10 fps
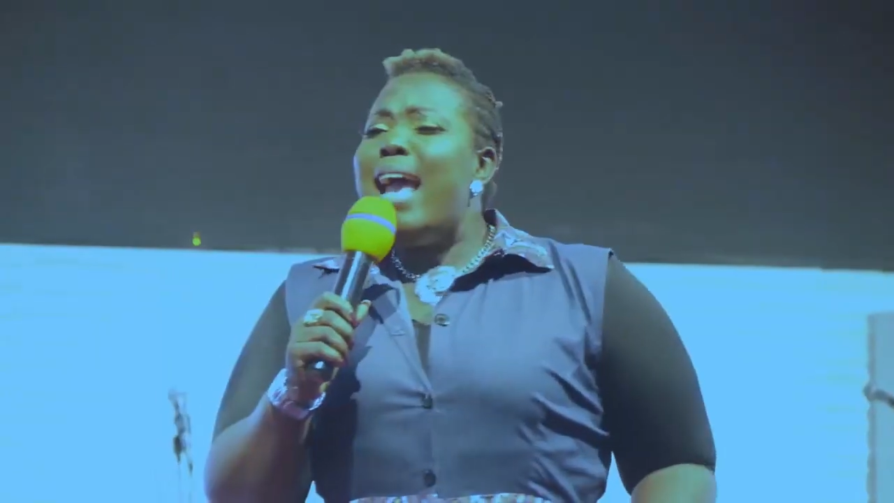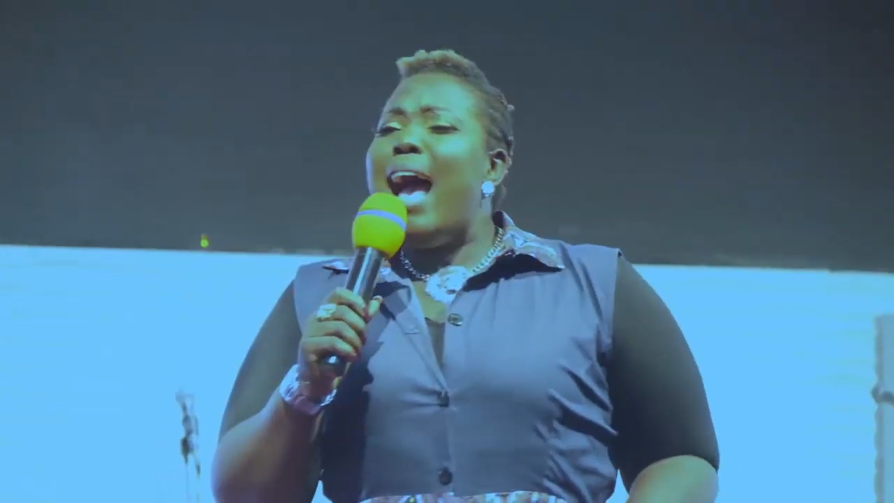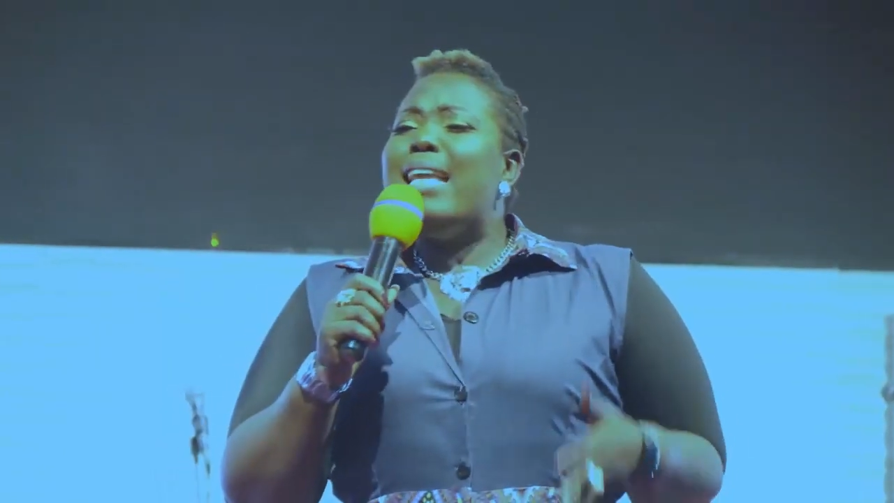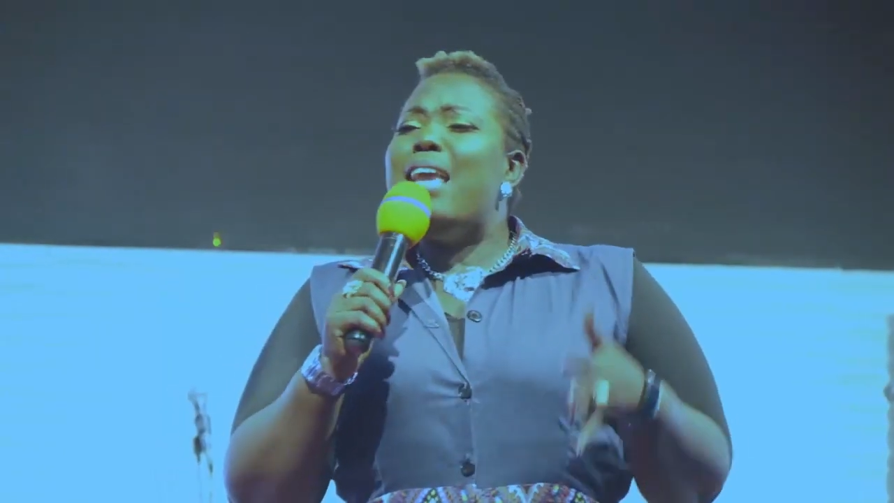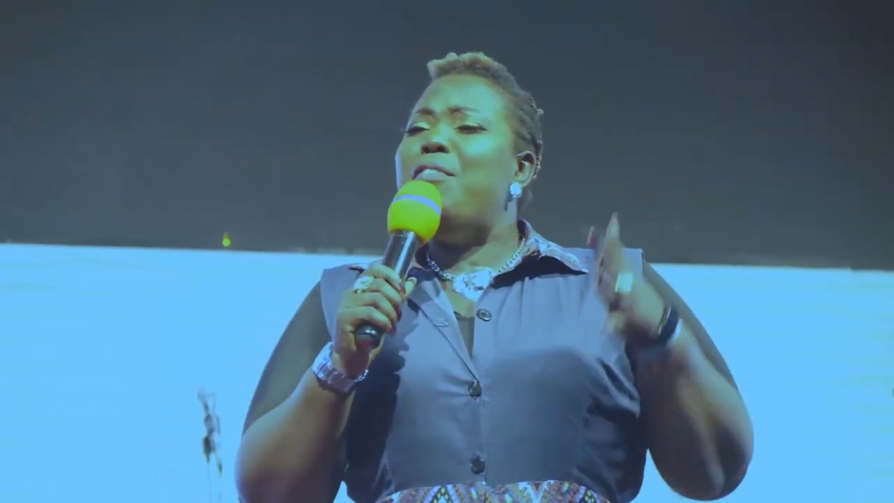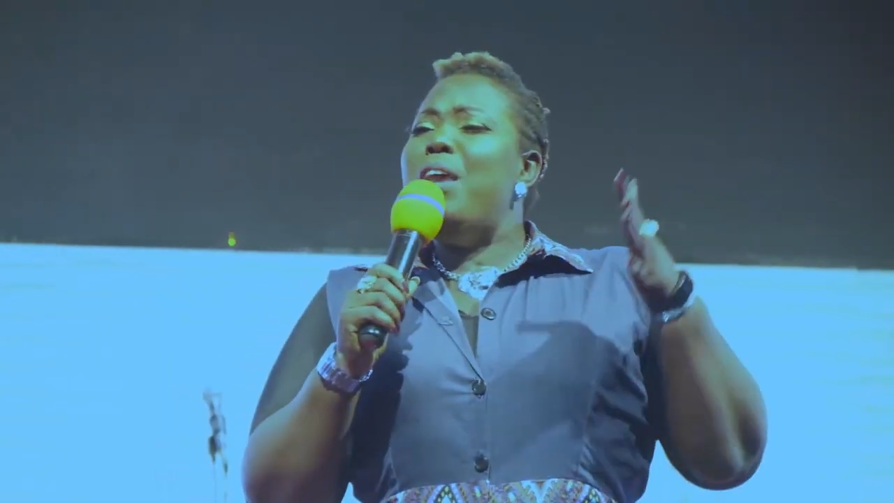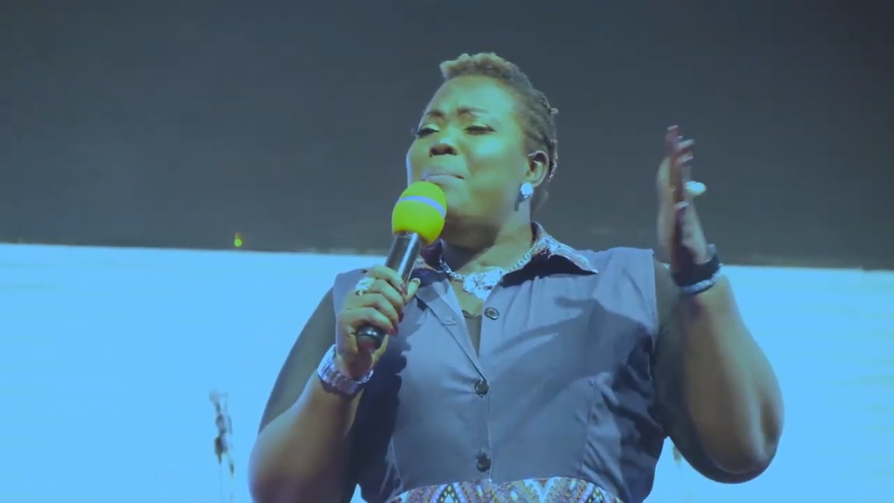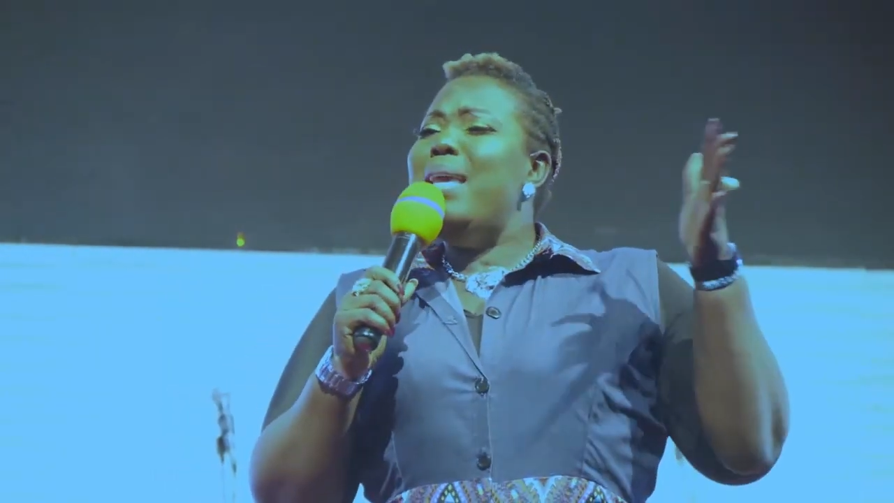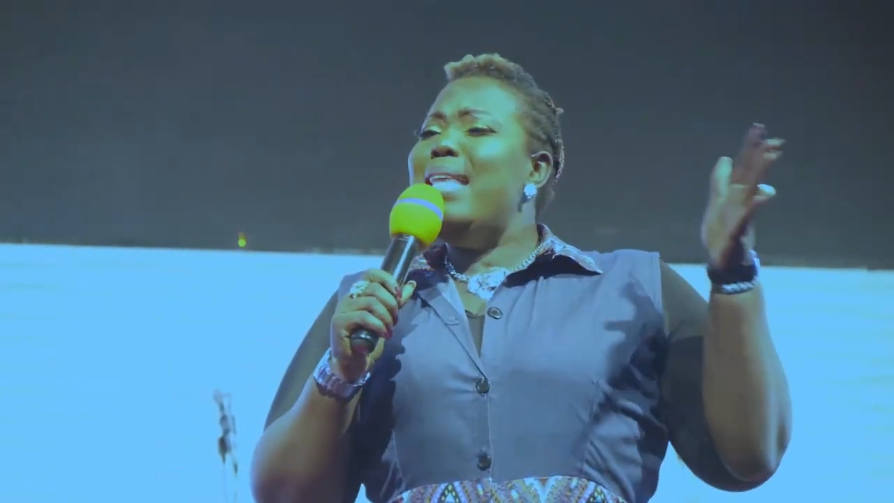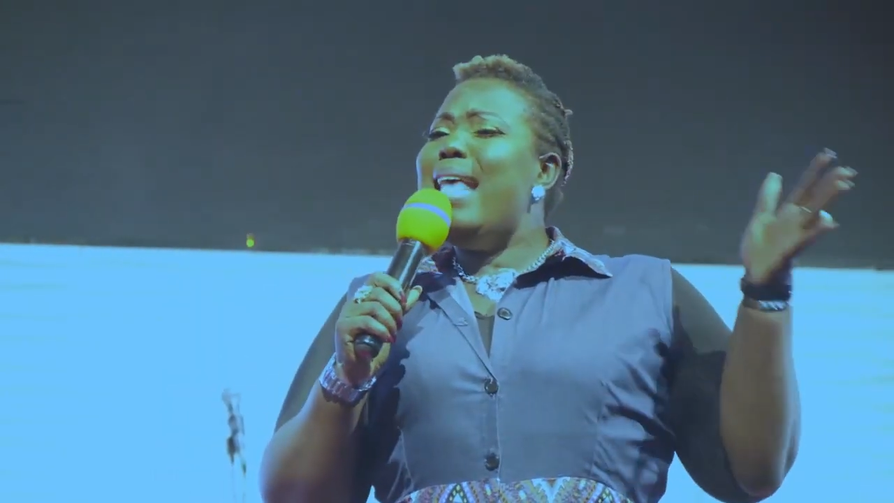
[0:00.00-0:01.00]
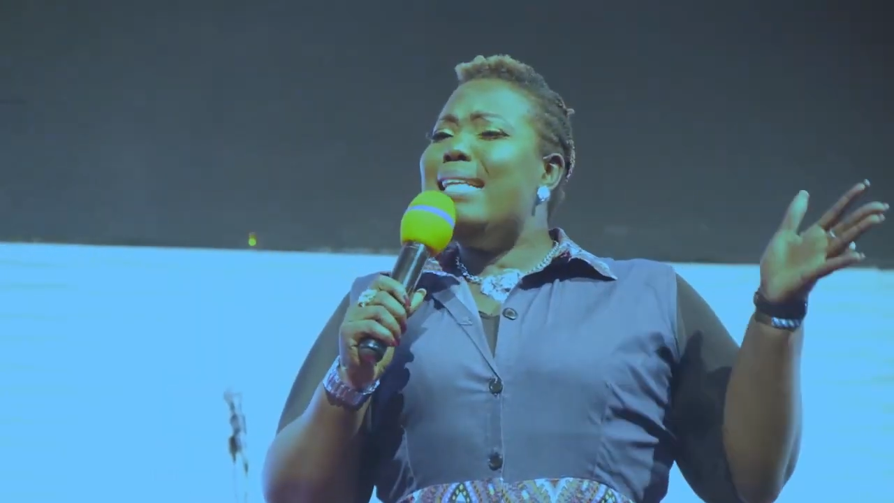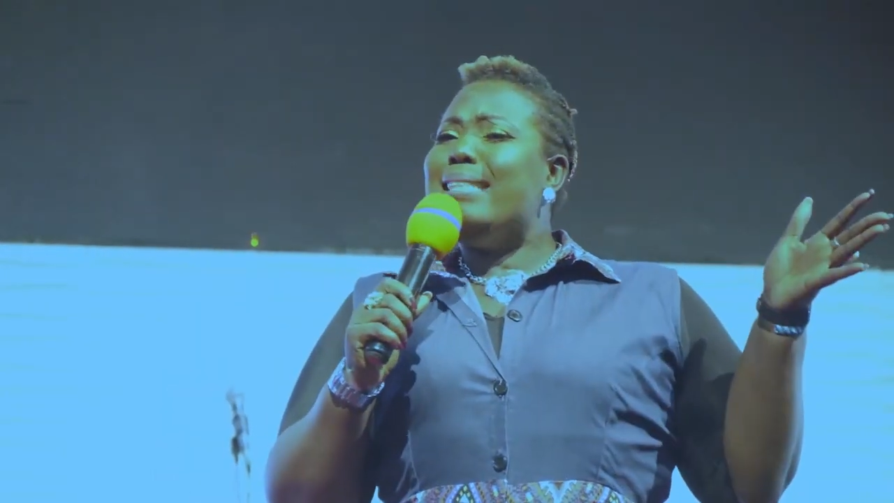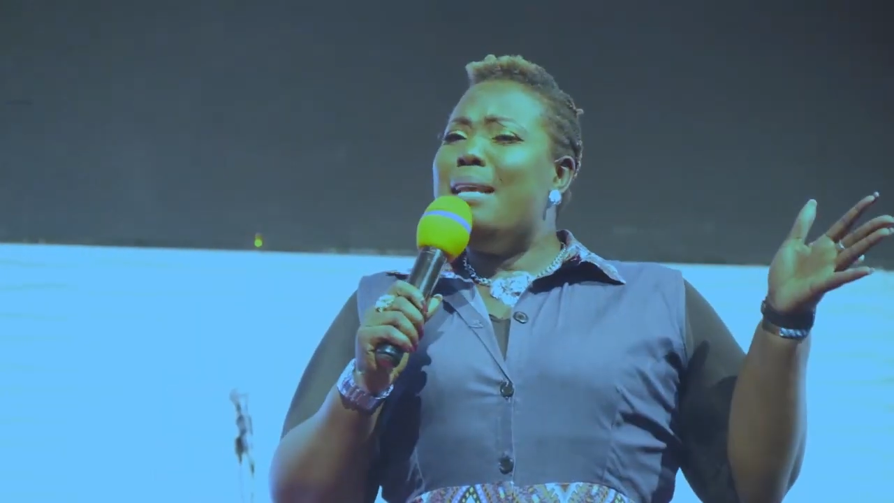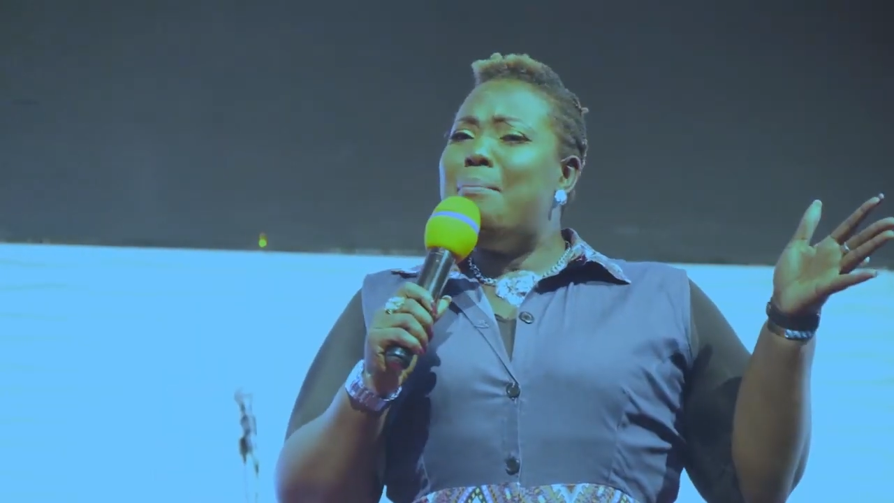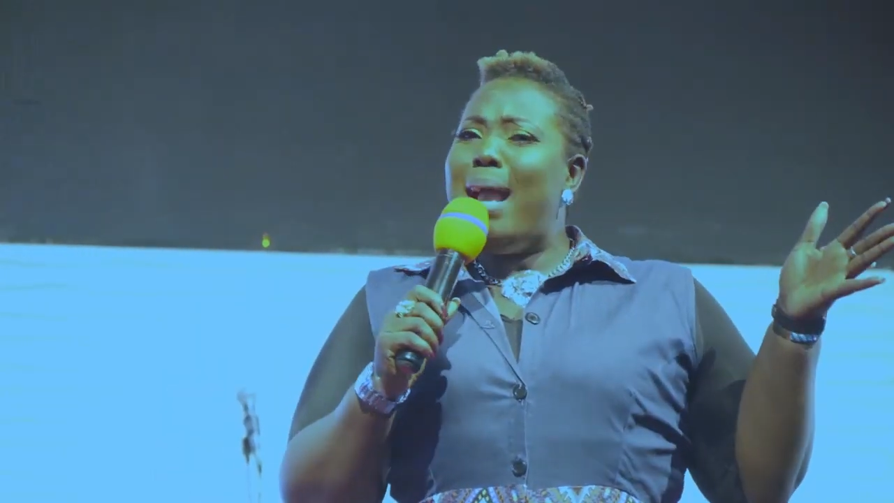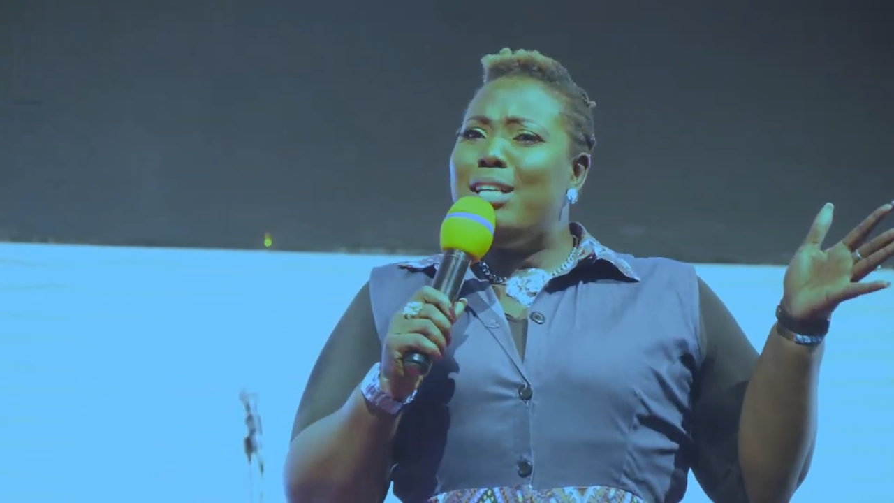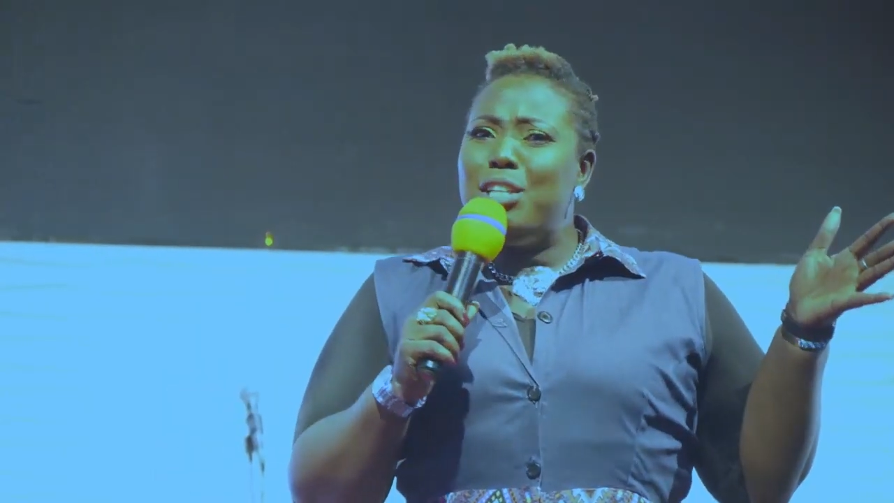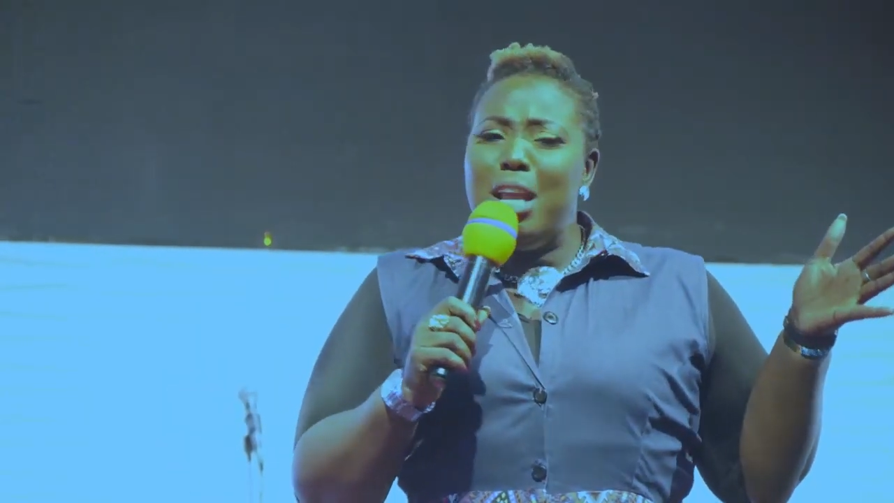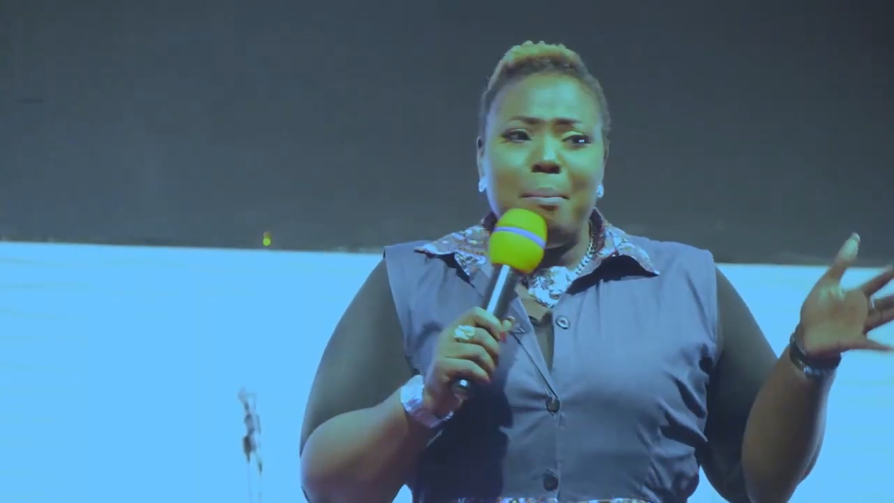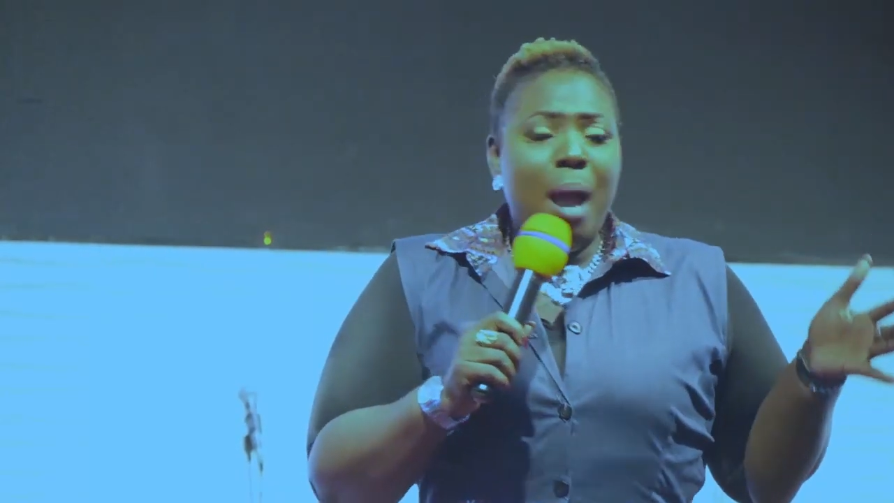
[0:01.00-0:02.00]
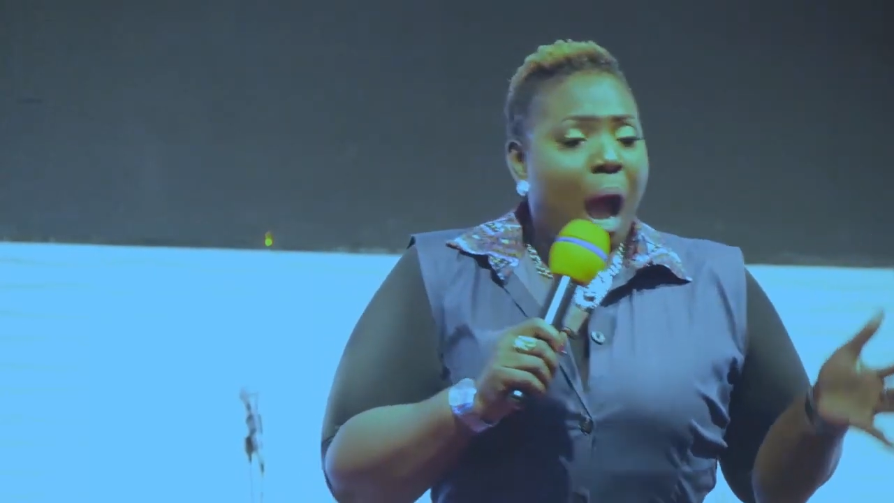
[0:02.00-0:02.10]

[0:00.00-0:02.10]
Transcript: They are giving me this in my dream.